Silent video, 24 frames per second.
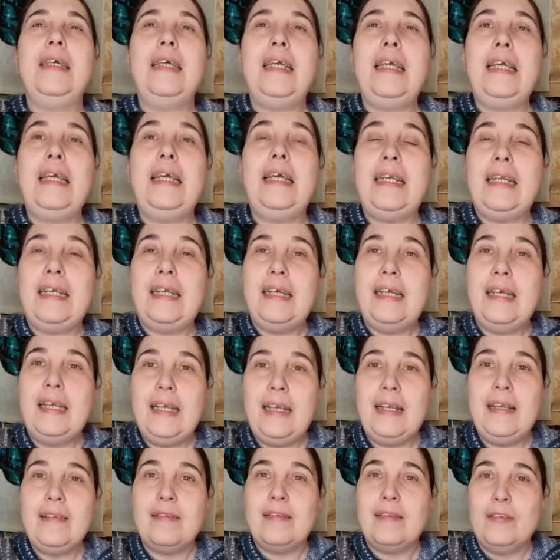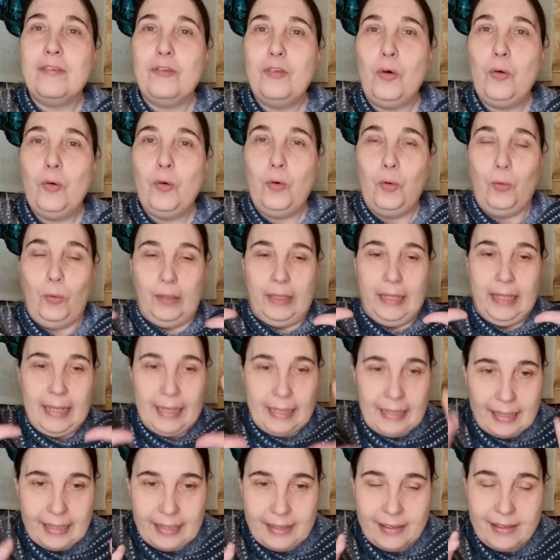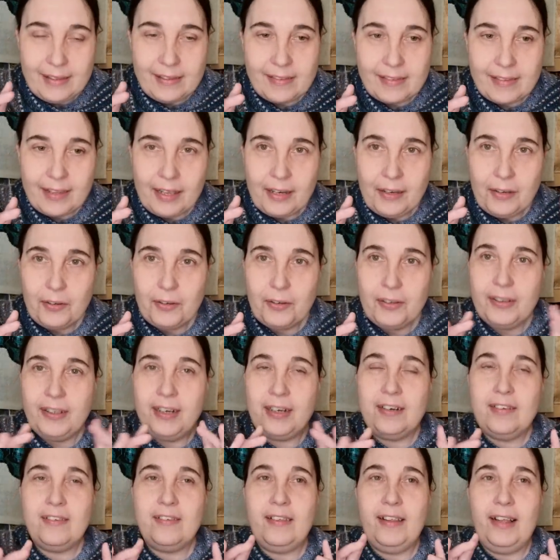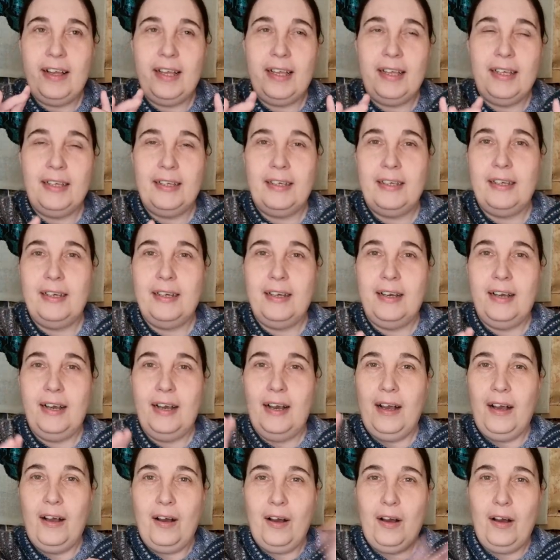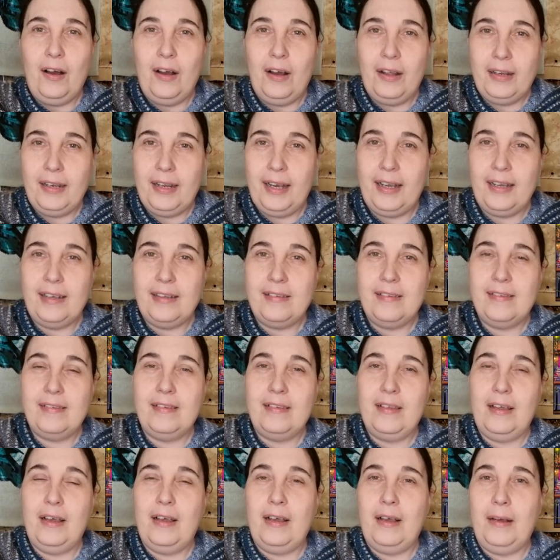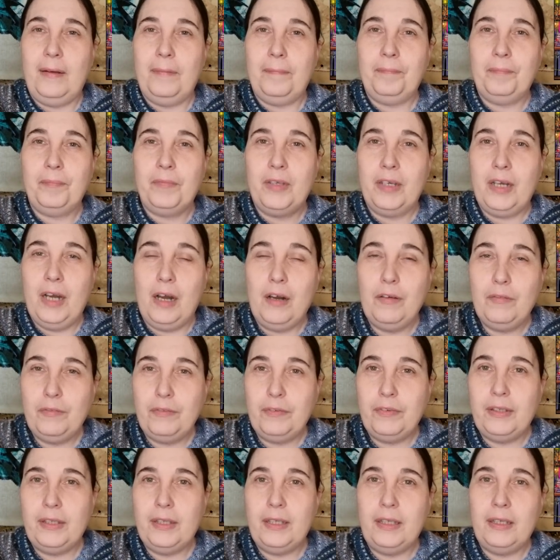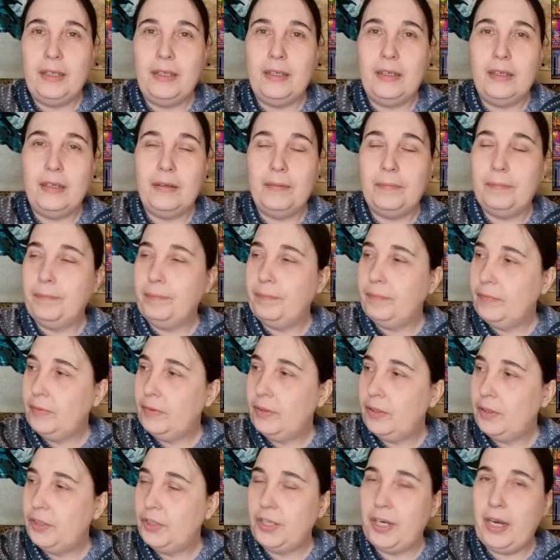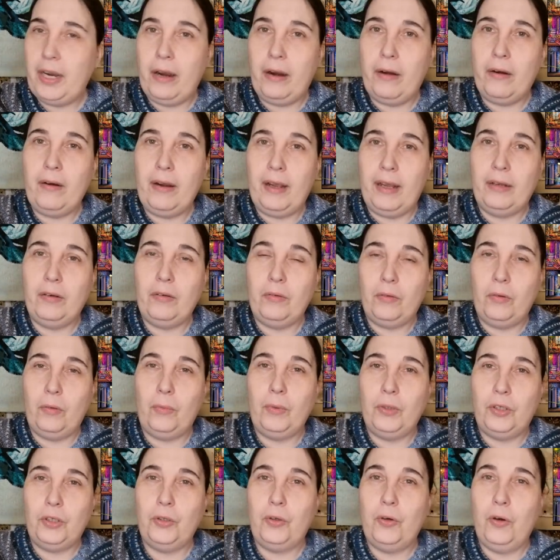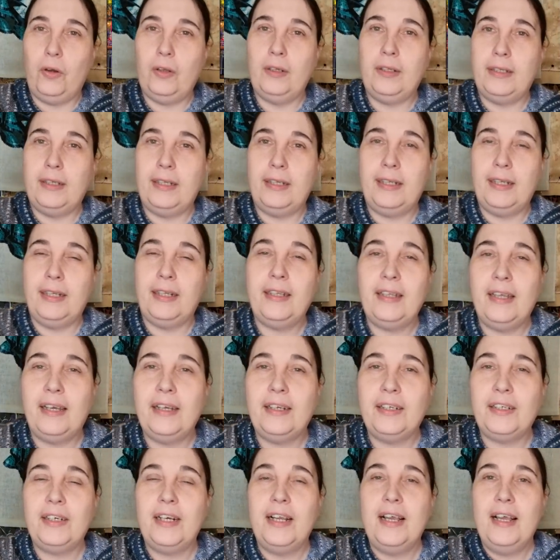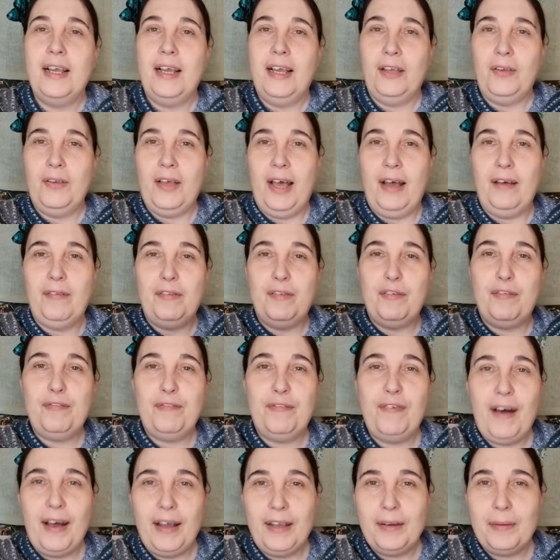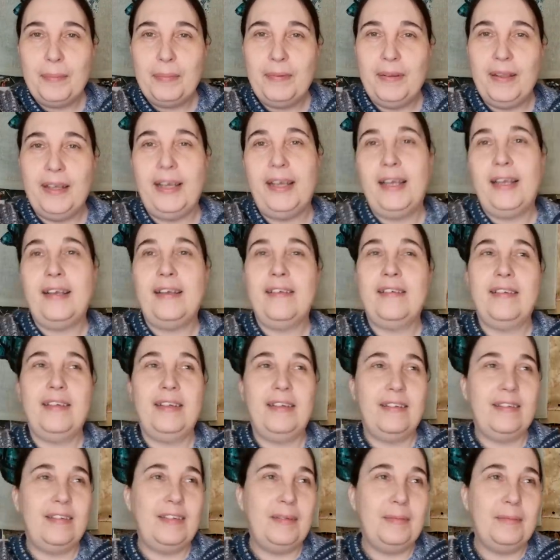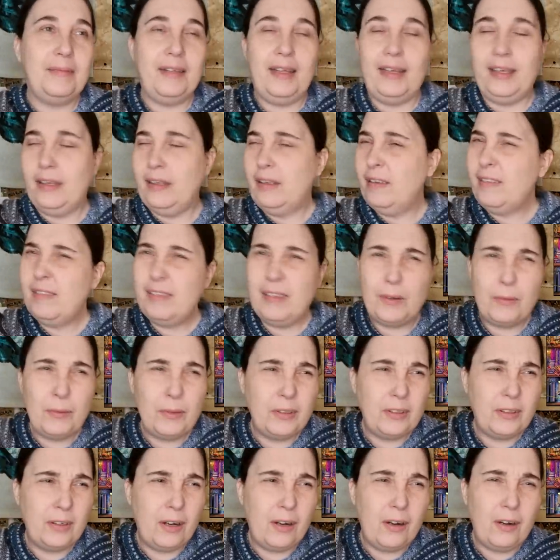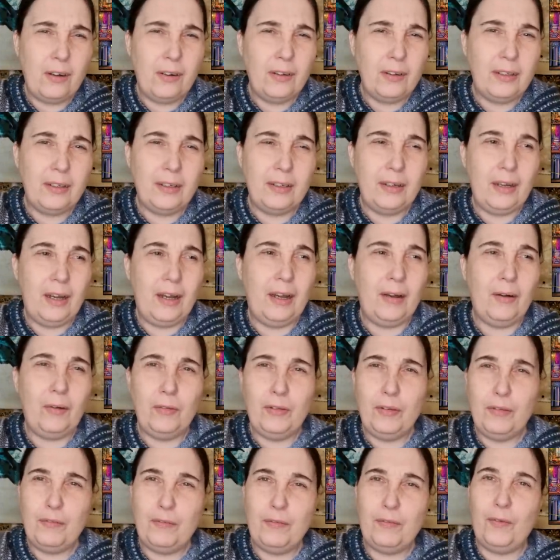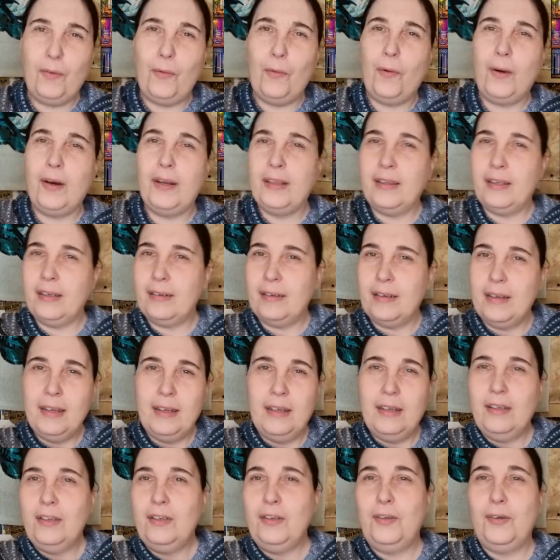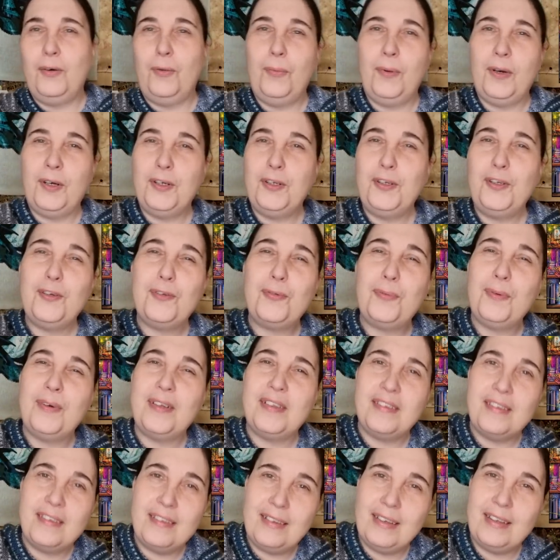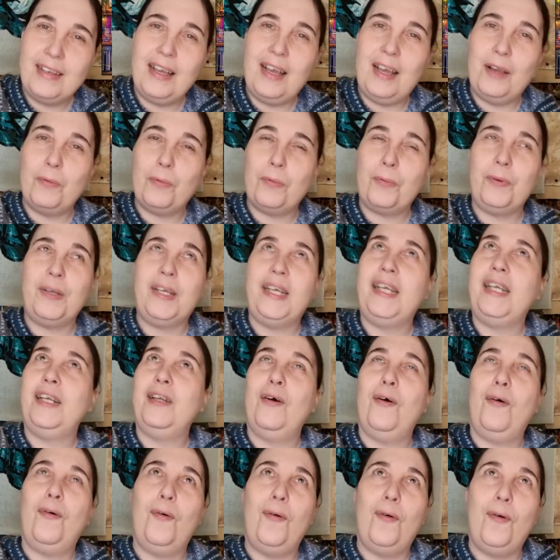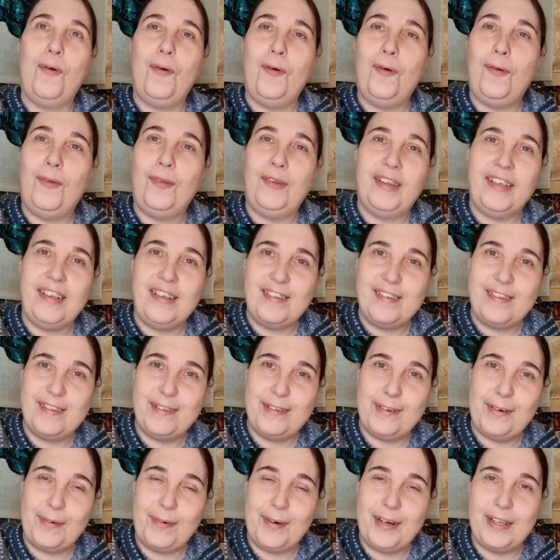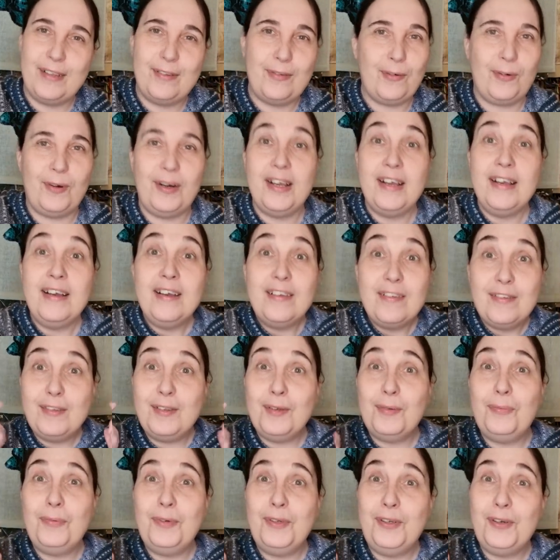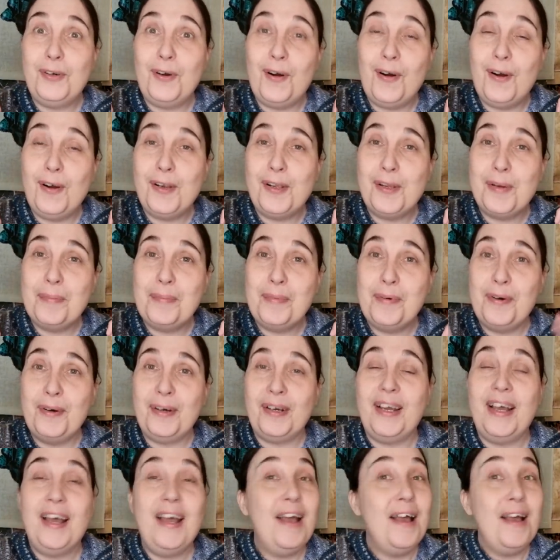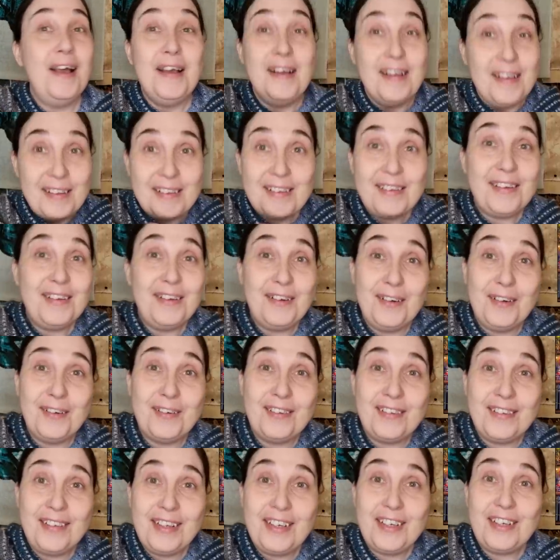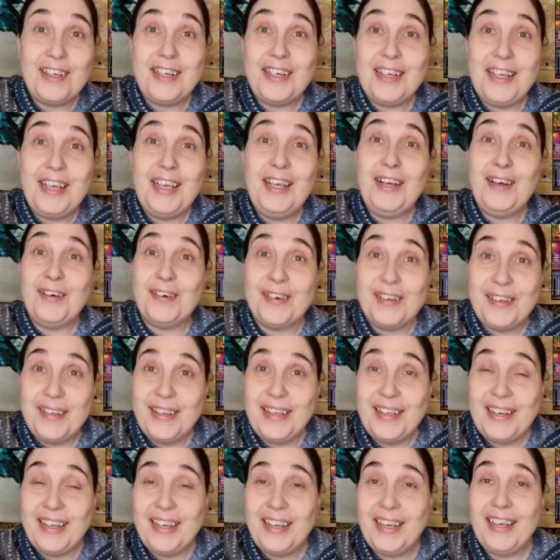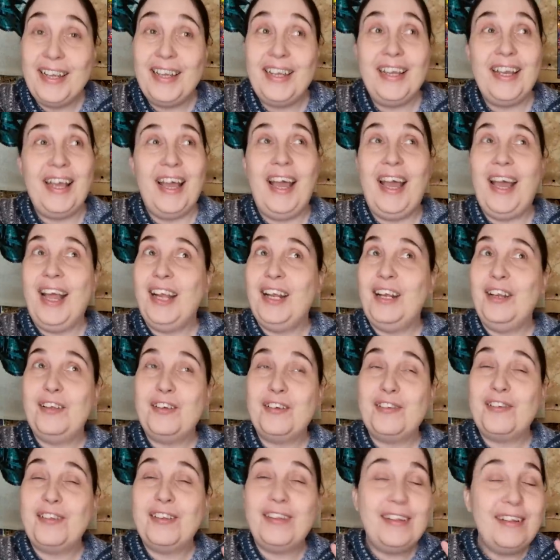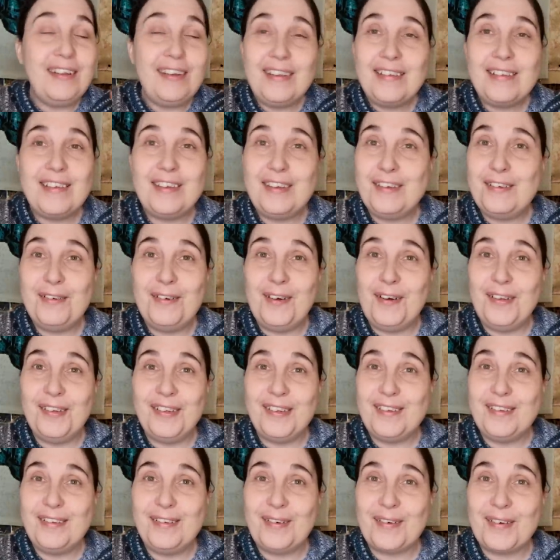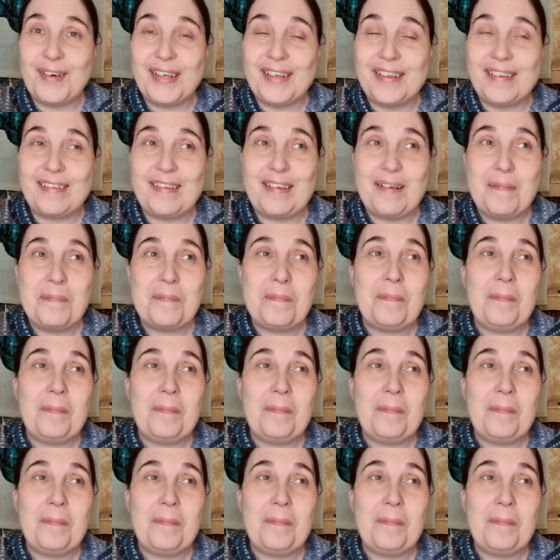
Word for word: it is so cool. And in the center, there's like a nice, uh, comfy chair. I don't know what you call it in English. You have the fireplace, and it seems like is there a dog on the floor? And there, you know, where you just want to sit and read all these stories, or sit with your audiobook, you know, stitching or knitting, and just listening to all the stories.